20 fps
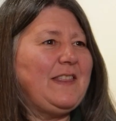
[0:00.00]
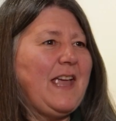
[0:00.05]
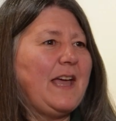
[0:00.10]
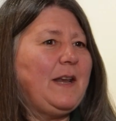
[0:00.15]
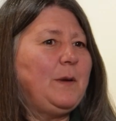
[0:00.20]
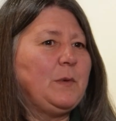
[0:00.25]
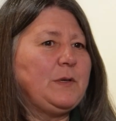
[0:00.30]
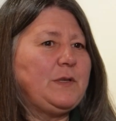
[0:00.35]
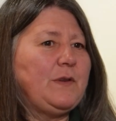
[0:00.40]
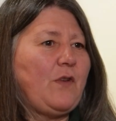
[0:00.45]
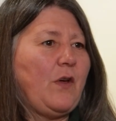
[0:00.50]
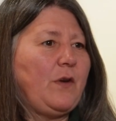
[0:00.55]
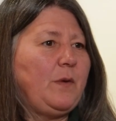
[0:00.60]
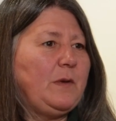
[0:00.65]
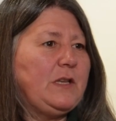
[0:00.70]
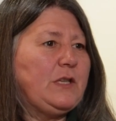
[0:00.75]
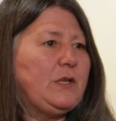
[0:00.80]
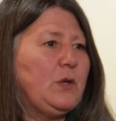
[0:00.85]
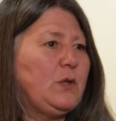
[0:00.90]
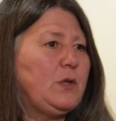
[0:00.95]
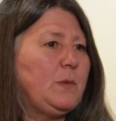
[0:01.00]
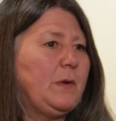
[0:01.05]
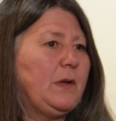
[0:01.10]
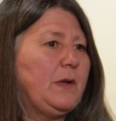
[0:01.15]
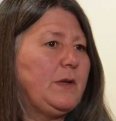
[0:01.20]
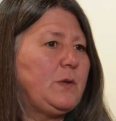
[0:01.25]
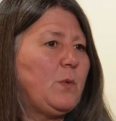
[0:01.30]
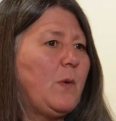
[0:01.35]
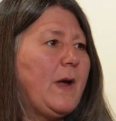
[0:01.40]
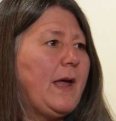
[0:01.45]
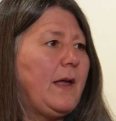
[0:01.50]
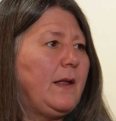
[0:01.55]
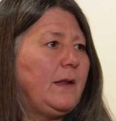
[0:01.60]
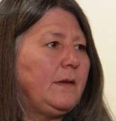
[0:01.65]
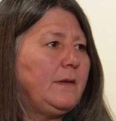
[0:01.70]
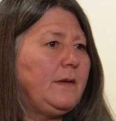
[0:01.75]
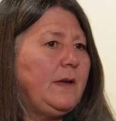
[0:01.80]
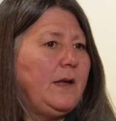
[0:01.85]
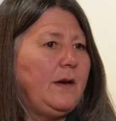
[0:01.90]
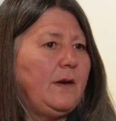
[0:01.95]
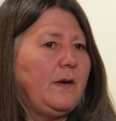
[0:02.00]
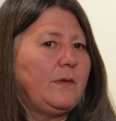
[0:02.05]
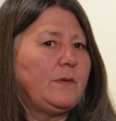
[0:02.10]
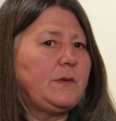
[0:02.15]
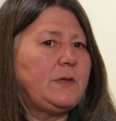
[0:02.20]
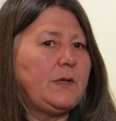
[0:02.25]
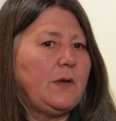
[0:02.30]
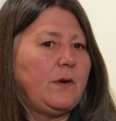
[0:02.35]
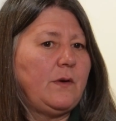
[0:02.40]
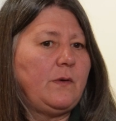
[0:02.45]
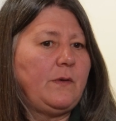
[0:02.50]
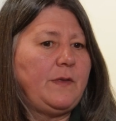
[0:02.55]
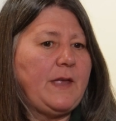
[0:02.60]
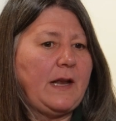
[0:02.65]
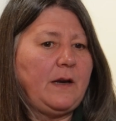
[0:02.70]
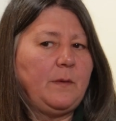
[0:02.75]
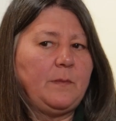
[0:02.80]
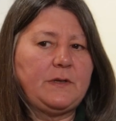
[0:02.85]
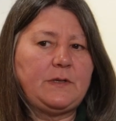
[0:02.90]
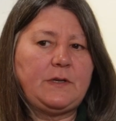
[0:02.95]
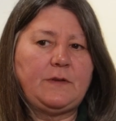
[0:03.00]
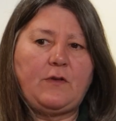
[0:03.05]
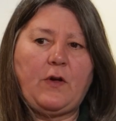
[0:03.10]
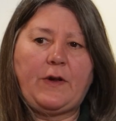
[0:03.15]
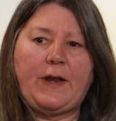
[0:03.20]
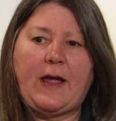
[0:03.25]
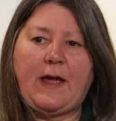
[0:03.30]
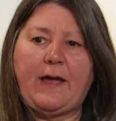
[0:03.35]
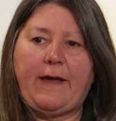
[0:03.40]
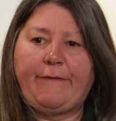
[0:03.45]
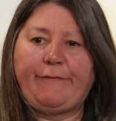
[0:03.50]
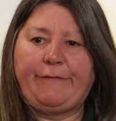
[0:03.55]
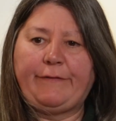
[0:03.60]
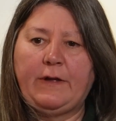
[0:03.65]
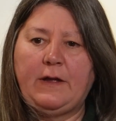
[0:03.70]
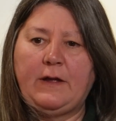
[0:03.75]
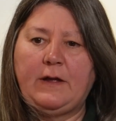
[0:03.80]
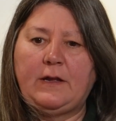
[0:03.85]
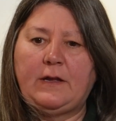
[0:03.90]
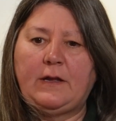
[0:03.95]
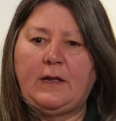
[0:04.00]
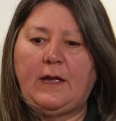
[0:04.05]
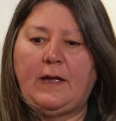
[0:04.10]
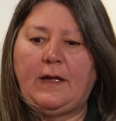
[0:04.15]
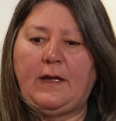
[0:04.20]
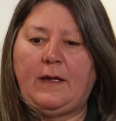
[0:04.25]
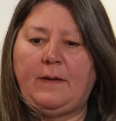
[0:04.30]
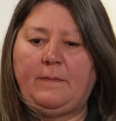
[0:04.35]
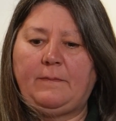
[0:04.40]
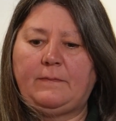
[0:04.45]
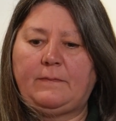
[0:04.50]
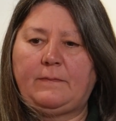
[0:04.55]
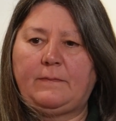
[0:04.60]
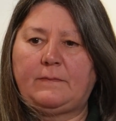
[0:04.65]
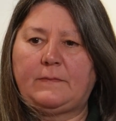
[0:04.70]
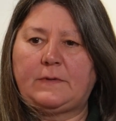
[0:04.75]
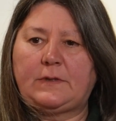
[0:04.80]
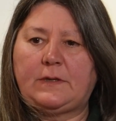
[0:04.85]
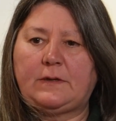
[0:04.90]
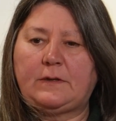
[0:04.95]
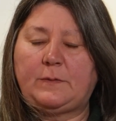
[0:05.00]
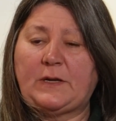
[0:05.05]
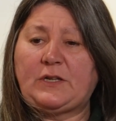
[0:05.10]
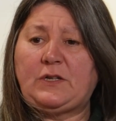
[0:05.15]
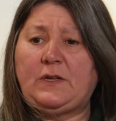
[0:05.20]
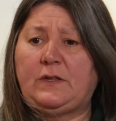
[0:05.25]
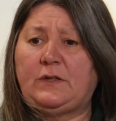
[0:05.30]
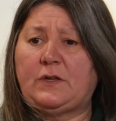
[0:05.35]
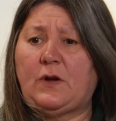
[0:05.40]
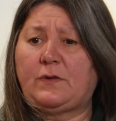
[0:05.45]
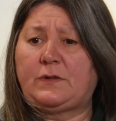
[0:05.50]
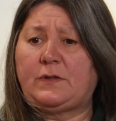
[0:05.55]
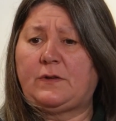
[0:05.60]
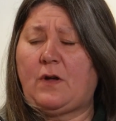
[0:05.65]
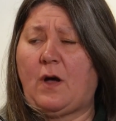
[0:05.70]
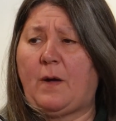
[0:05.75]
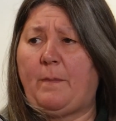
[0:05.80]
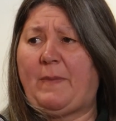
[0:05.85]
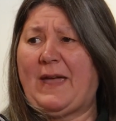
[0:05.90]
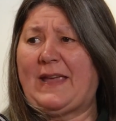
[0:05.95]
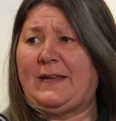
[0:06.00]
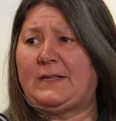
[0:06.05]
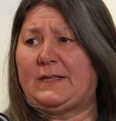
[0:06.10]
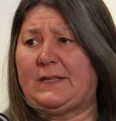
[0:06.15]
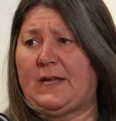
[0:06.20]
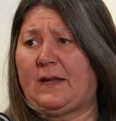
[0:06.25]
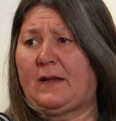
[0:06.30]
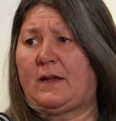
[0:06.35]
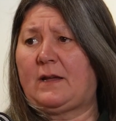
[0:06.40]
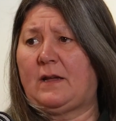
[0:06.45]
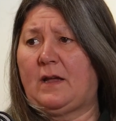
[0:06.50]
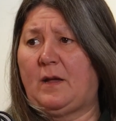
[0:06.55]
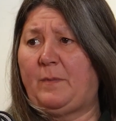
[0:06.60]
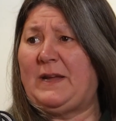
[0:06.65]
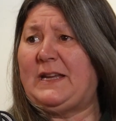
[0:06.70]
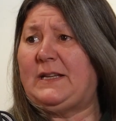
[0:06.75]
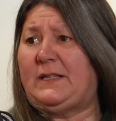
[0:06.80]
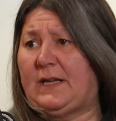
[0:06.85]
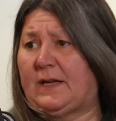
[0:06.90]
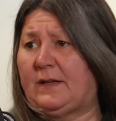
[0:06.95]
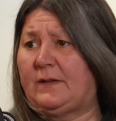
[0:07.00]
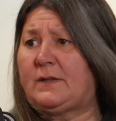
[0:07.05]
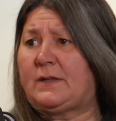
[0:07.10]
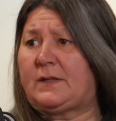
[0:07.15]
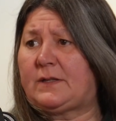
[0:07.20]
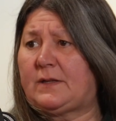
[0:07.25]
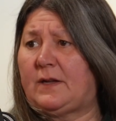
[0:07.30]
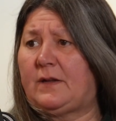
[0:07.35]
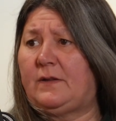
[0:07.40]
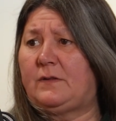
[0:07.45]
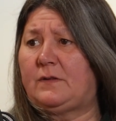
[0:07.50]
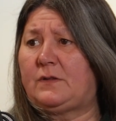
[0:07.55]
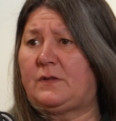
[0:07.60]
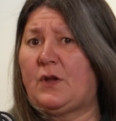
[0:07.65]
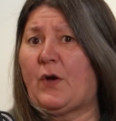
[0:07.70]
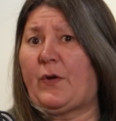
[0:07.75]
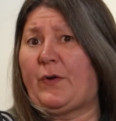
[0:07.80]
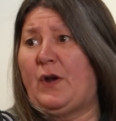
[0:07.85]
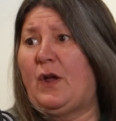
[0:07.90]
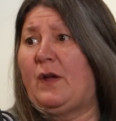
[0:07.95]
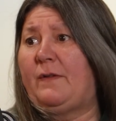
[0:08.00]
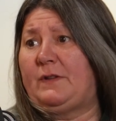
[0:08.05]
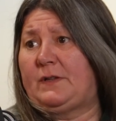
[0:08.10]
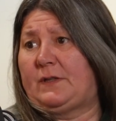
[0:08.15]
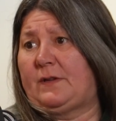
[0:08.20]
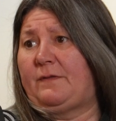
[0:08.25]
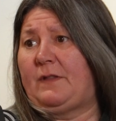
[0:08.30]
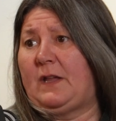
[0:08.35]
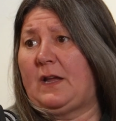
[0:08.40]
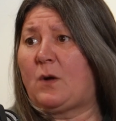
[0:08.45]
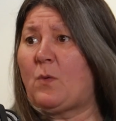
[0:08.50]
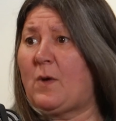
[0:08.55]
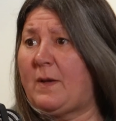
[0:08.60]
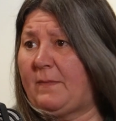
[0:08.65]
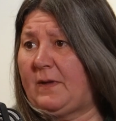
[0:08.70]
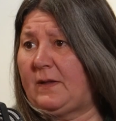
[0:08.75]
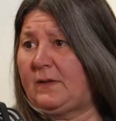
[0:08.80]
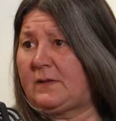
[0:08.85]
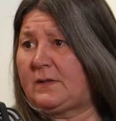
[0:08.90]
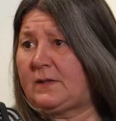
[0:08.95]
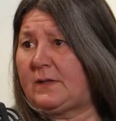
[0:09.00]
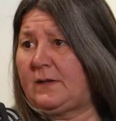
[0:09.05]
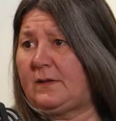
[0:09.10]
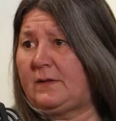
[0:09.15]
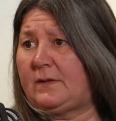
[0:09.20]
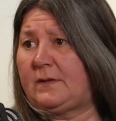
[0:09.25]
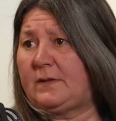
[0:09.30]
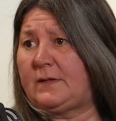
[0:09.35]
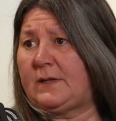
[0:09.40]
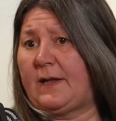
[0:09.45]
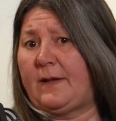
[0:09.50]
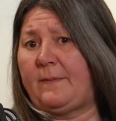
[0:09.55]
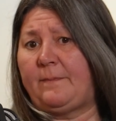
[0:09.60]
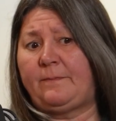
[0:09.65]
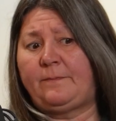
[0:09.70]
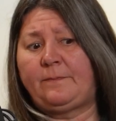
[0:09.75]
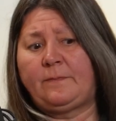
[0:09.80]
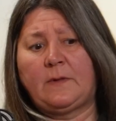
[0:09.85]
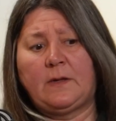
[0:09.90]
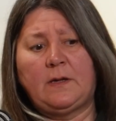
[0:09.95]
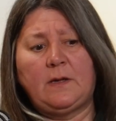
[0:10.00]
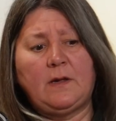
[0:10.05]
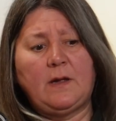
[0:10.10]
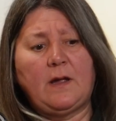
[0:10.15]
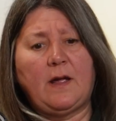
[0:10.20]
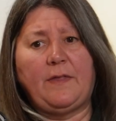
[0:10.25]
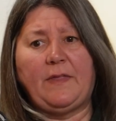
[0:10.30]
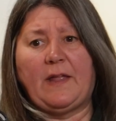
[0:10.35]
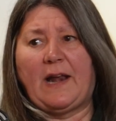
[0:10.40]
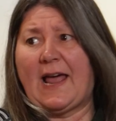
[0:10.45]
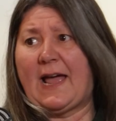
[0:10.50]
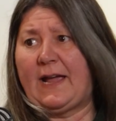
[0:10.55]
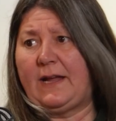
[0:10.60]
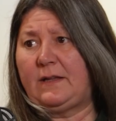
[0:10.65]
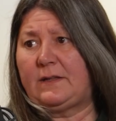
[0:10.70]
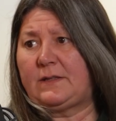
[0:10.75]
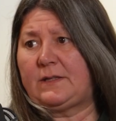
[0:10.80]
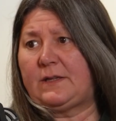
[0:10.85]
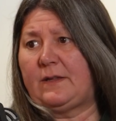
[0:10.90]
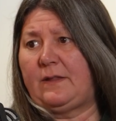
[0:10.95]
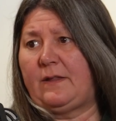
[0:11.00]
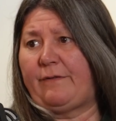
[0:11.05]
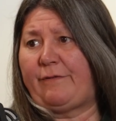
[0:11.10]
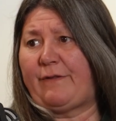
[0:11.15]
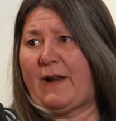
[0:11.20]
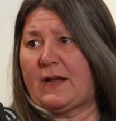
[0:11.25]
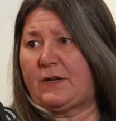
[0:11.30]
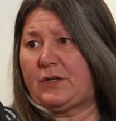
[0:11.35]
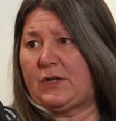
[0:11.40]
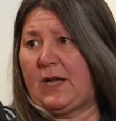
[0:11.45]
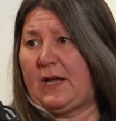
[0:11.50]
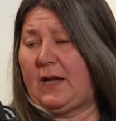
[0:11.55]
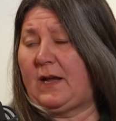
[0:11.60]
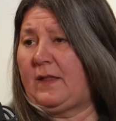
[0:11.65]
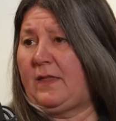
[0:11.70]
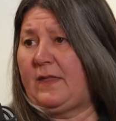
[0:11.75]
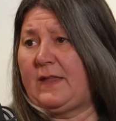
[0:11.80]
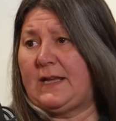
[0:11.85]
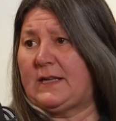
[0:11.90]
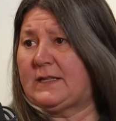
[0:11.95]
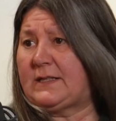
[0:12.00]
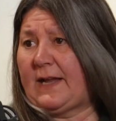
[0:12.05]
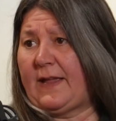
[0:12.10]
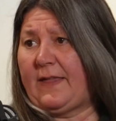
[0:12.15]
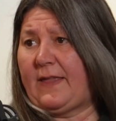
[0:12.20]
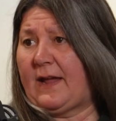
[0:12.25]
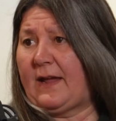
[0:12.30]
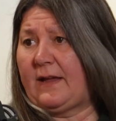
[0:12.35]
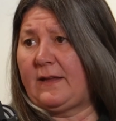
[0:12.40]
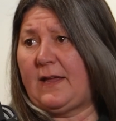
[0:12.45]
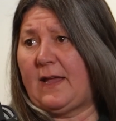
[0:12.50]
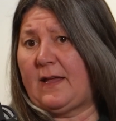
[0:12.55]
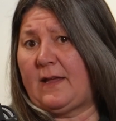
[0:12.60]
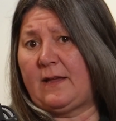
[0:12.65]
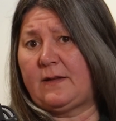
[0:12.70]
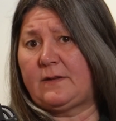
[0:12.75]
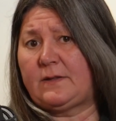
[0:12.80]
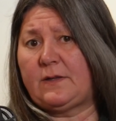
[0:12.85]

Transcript: The animals have got to be suitable as well, So the animals have got to have, especially the dogs, have got basic obedience and not nervous of the equipment and the lights and the flashing and things like that. Yeah.